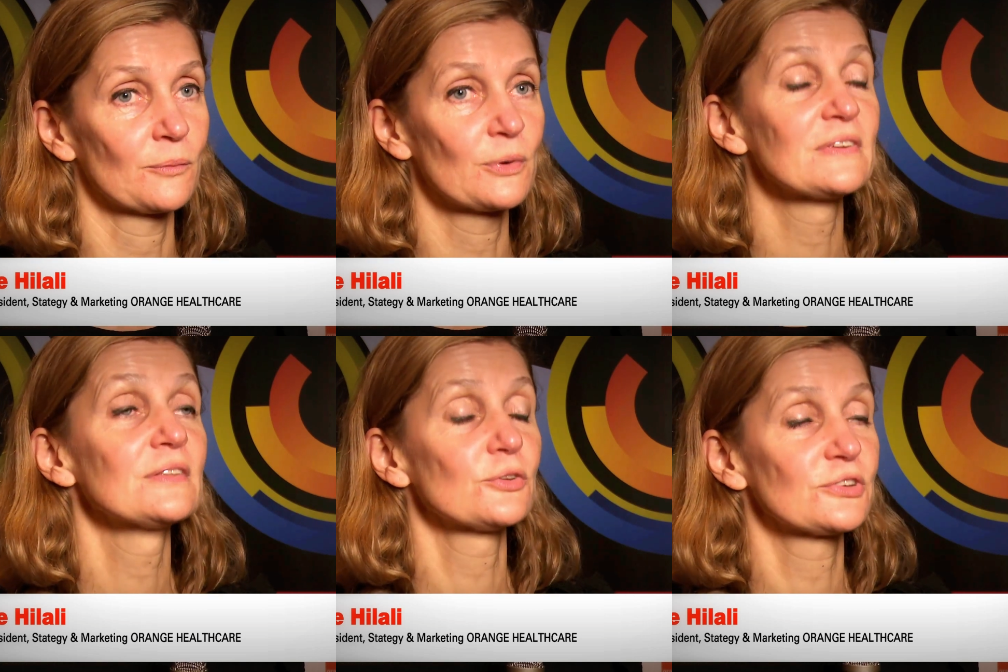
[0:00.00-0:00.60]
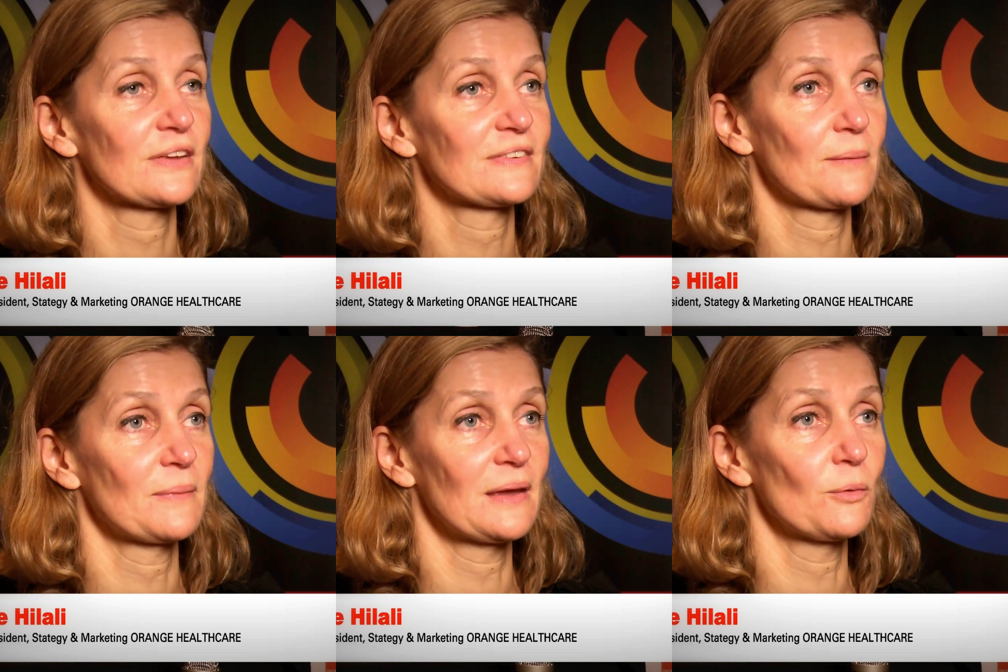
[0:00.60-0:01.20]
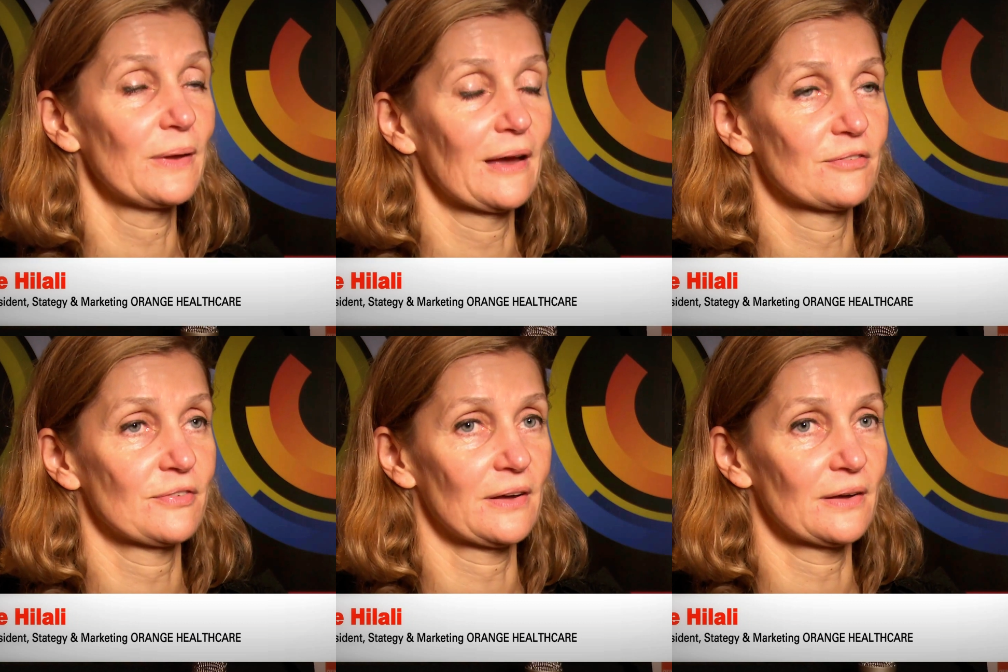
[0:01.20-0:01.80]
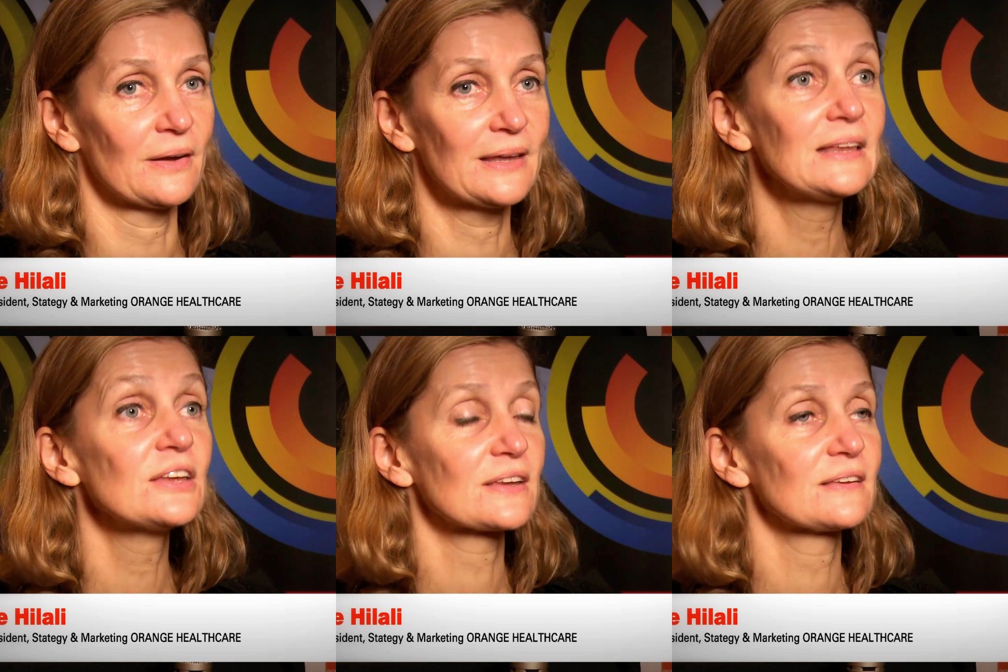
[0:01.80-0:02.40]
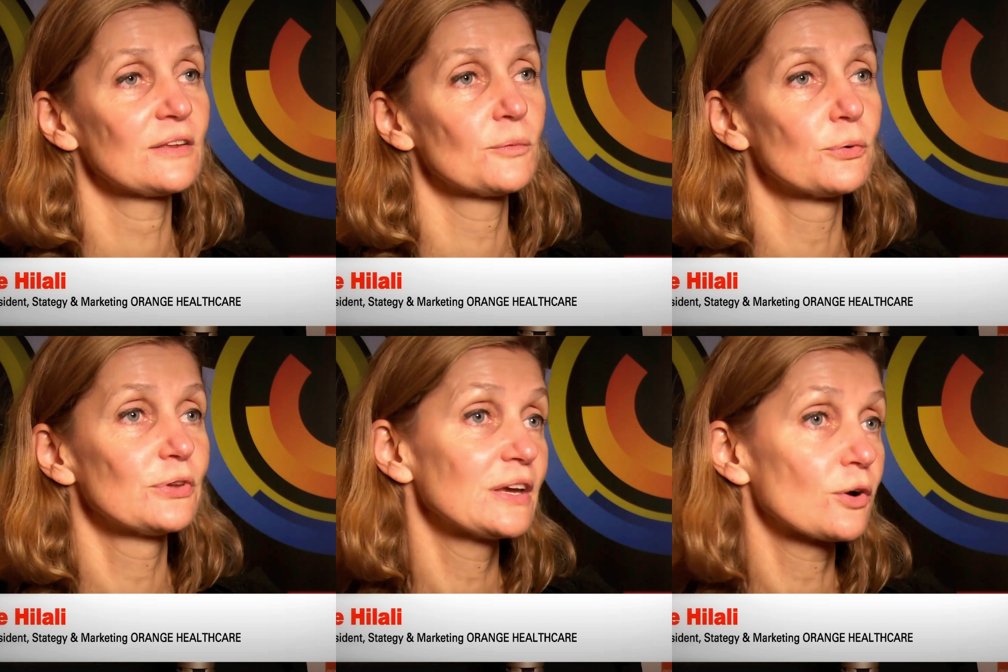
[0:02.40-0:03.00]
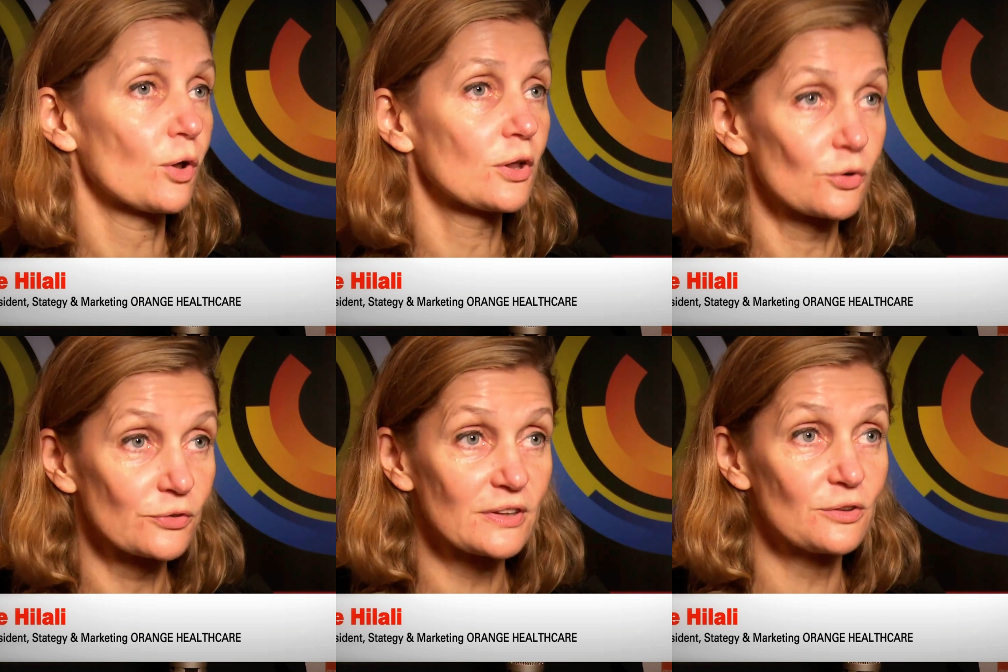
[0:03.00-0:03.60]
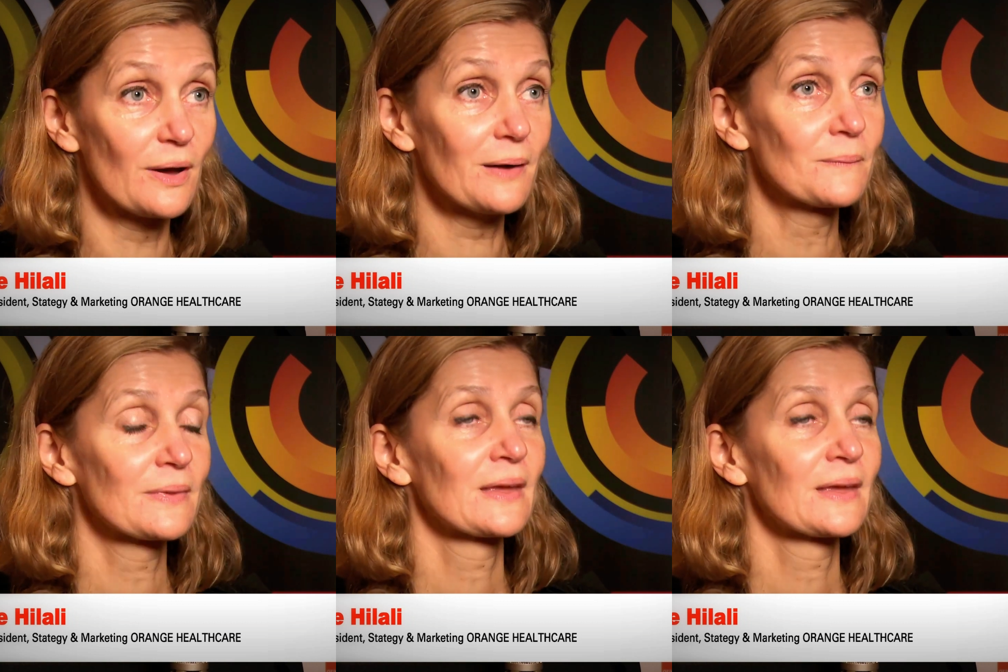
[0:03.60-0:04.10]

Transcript: Within the GSMA, we have initiated a body called Continua.